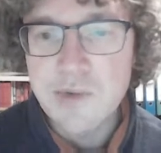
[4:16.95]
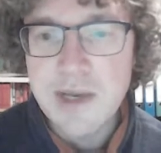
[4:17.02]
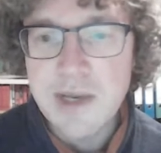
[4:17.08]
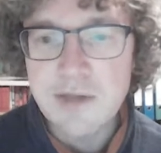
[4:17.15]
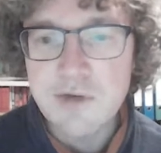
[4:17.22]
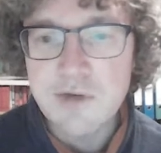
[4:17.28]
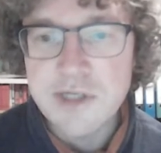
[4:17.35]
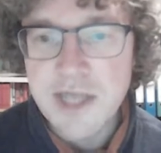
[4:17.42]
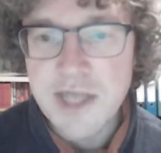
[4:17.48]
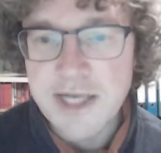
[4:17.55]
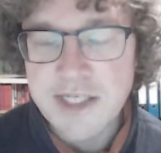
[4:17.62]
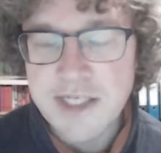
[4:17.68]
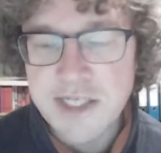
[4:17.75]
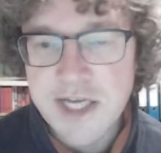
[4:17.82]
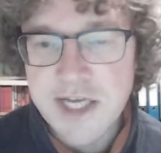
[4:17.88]
we had to
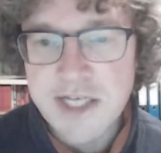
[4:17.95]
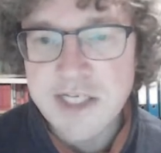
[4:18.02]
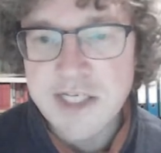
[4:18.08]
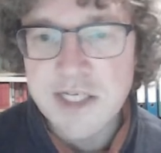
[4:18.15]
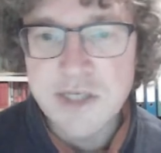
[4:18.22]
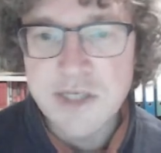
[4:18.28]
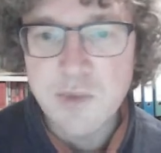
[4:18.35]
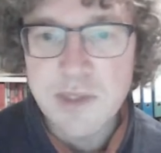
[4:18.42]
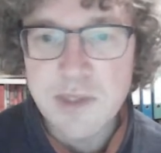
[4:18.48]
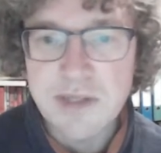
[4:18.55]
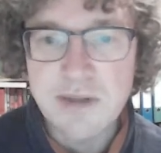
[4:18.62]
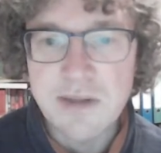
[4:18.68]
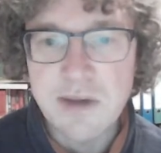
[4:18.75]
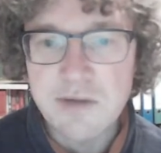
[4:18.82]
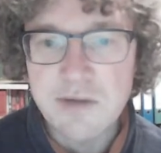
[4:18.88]
exchange this with
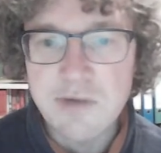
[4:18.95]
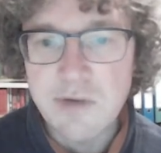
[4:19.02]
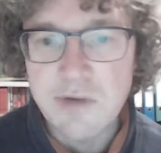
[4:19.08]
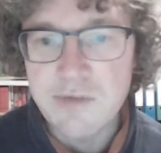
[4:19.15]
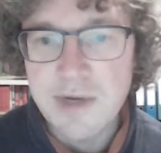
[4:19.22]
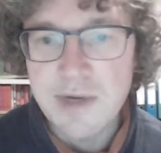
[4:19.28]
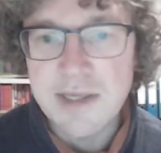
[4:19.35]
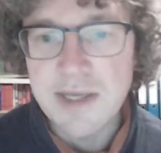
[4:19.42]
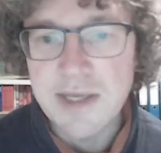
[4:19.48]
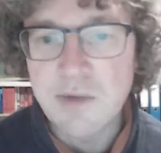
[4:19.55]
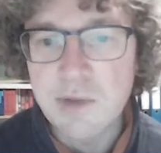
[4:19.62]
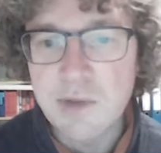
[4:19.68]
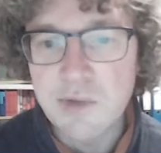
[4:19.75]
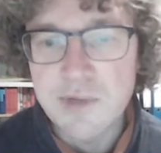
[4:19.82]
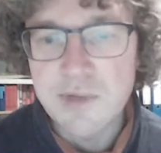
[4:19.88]
a growth rate
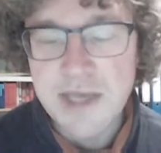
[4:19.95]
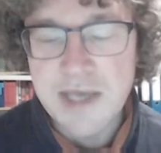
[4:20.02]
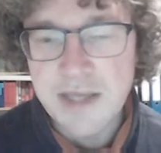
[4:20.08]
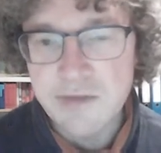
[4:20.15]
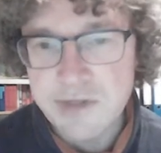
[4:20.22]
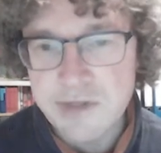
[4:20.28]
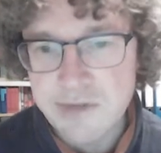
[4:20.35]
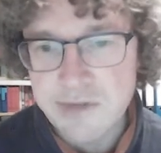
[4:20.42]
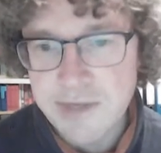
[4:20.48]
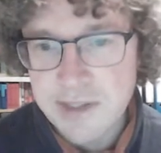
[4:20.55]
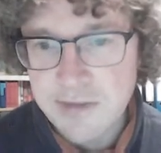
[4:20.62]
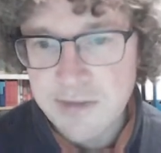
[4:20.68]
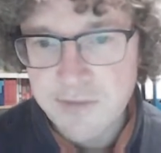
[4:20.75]
equal to the interest rate